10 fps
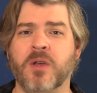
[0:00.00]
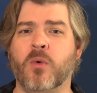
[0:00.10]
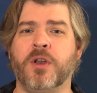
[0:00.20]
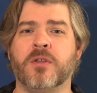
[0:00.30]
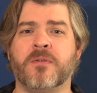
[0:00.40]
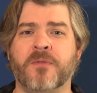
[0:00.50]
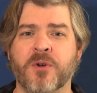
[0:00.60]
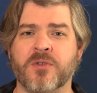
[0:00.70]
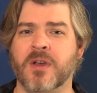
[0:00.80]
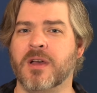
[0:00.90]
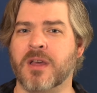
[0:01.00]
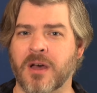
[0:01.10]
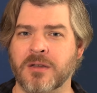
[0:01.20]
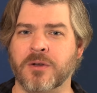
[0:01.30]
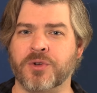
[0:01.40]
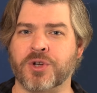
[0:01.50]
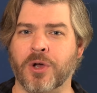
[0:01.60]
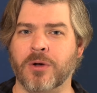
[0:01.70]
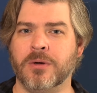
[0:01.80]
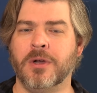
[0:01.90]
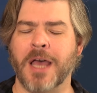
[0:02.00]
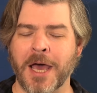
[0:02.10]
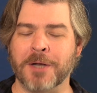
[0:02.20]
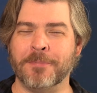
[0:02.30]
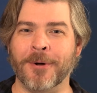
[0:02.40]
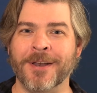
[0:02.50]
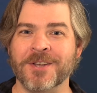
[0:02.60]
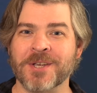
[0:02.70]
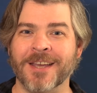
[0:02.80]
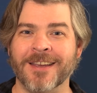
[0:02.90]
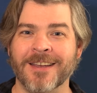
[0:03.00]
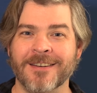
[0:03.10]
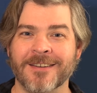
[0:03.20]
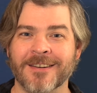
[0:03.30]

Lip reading: he won his first Kanto show. Attaboy, Nishikigi.